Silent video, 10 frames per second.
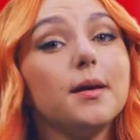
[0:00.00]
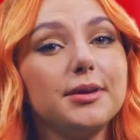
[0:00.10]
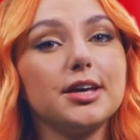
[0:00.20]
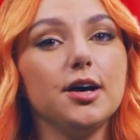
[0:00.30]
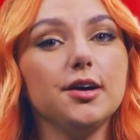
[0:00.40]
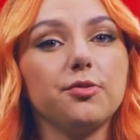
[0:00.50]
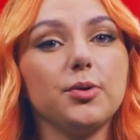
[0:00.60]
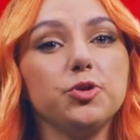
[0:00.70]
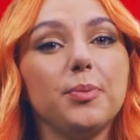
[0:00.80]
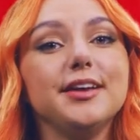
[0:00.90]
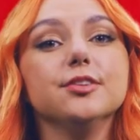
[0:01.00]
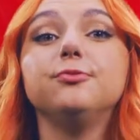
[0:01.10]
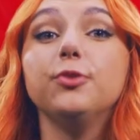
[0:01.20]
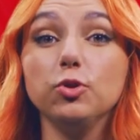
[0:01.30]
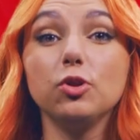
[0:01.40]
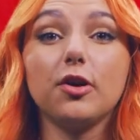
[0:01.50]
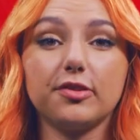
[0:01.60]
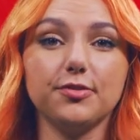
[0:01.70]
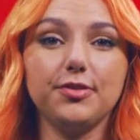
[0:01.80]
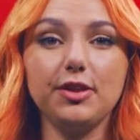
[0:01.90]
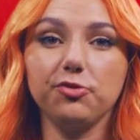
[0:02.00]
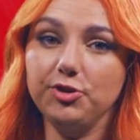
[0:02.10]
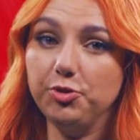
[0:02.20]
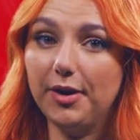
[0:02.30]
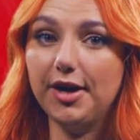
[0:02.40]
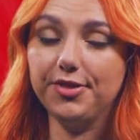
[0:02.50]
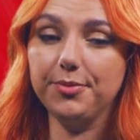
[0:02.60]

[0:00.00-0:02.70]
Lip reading: debit cards where you pay the full cost of things when you buy